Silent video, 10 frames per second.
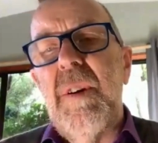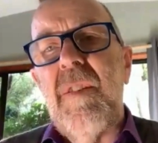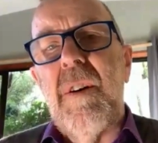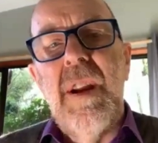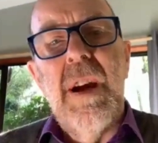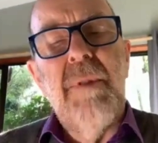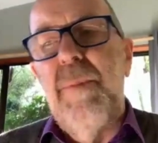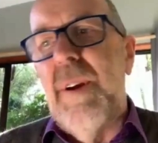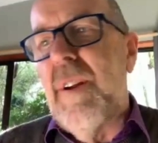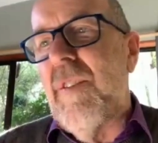Signing up
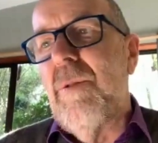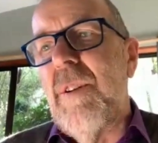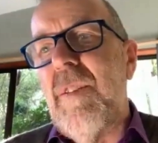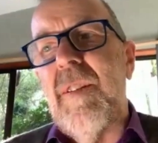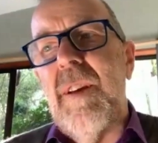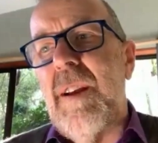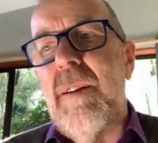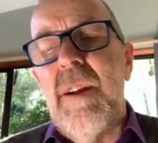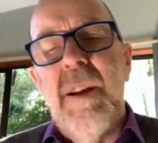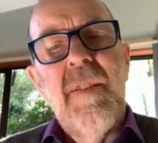to Pillar 2
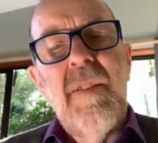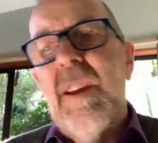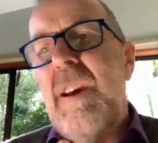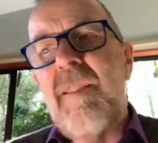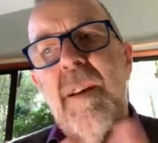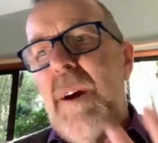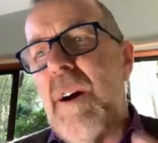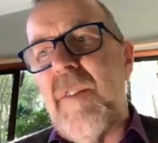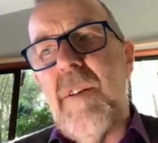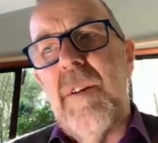and thinking
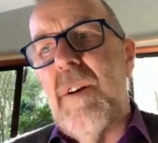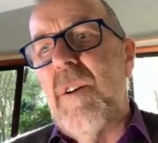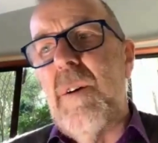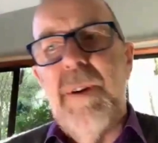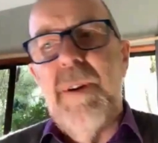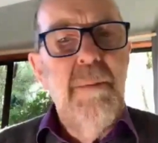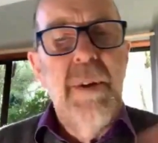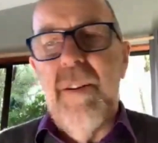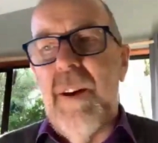somehow it's going to help our